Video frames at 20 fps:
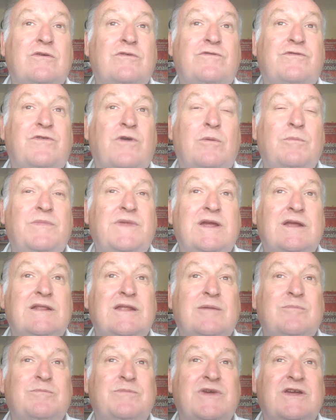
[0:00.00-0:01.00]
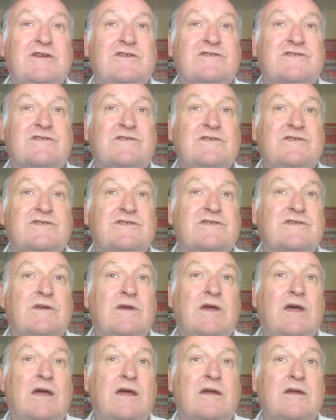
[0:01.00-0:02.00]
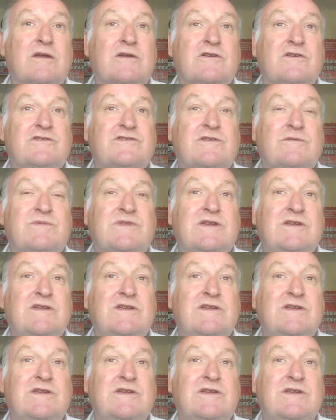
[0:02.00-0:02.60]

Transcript: from the Olympics because of